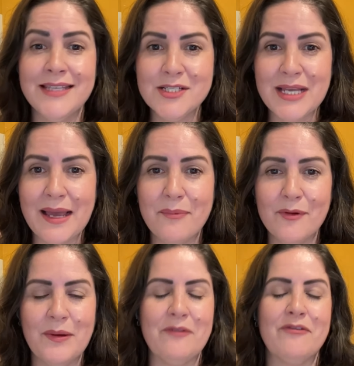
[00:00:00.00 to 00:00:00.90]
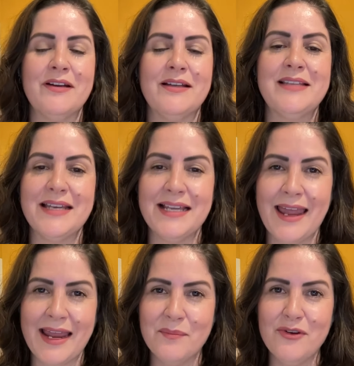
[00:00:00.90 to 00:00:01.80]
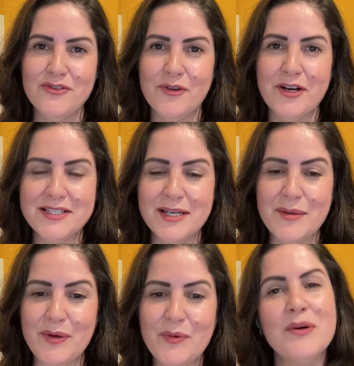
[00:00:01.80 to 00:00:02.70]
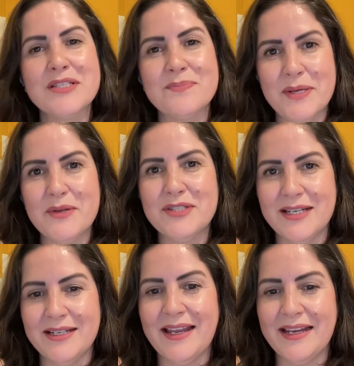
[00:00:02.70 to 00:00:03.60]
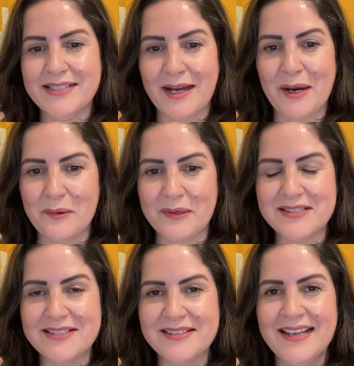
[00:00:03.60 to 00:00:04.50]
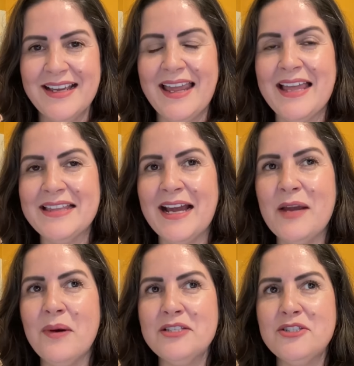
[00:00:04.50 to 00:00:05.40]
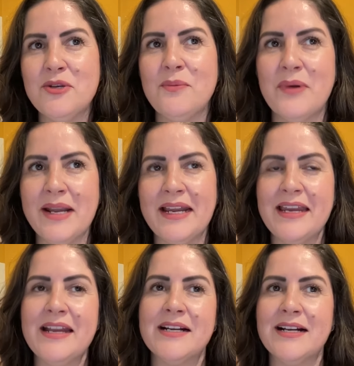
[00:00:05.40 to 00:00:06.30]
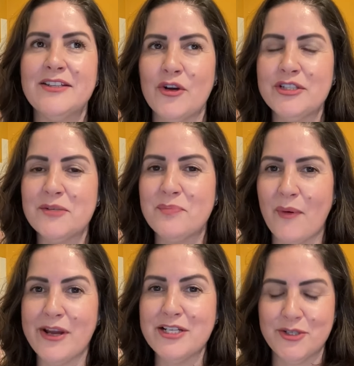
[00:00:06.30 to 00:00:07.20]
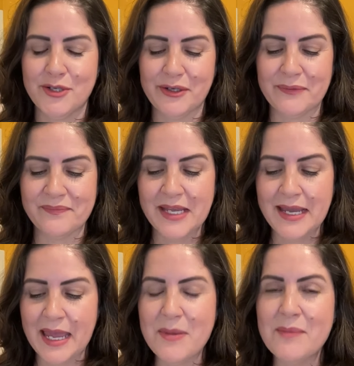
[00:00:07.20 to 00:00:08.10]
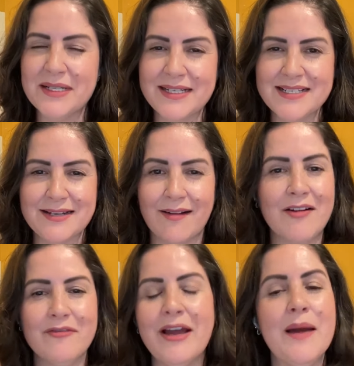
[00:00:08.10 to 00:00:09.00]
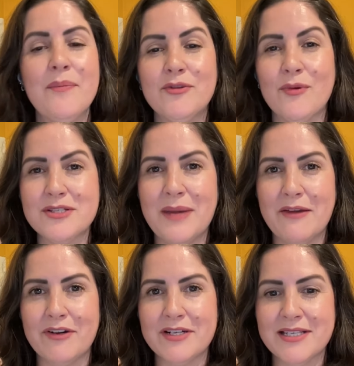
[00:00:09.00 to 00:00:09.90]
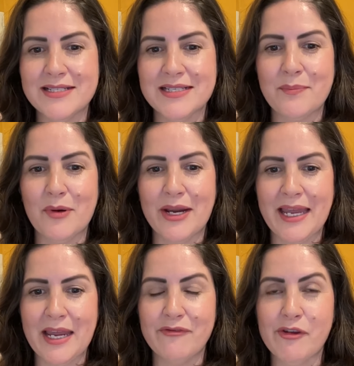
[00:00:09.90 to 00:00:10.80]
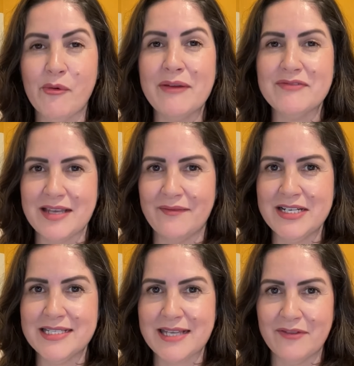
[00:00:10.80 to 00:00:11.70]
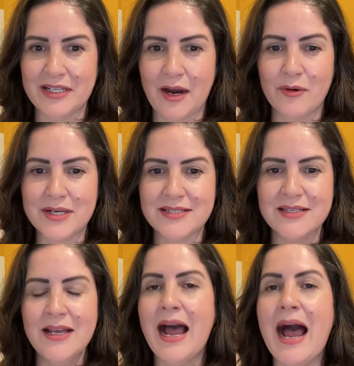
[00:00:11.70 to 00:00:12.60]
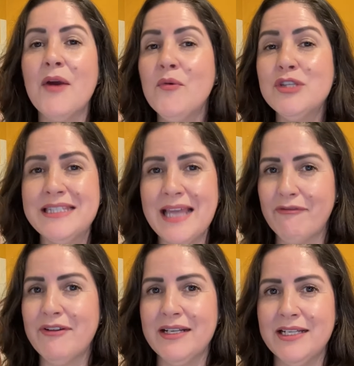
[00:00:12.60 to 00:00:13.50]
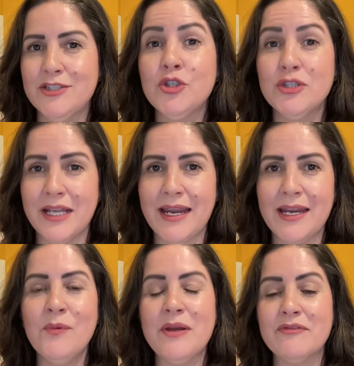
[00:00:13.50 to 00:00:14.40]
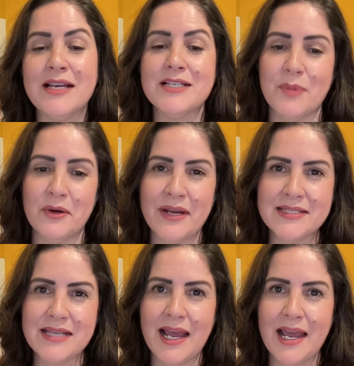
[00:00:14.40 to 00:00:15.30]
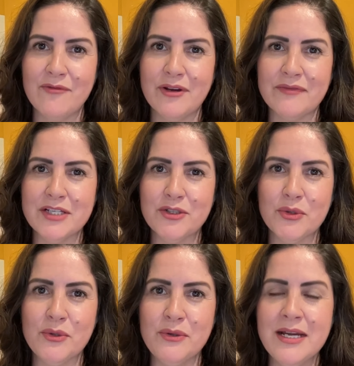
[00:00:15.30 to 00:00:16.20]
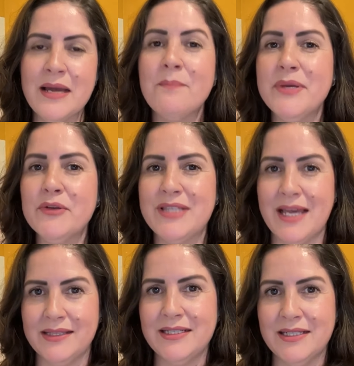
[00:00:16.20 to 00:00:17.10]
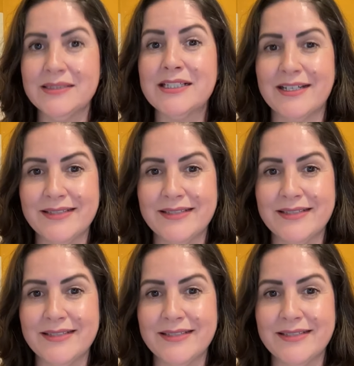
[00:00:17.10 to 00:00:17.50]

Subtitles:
This app with the animals, for example, was built in 8 hours. And I want to bring here another point too. Remember the scarf app? It was my first example I gave you with 77 hours. I would definitely today, with the experience I have with the tool, build that in under a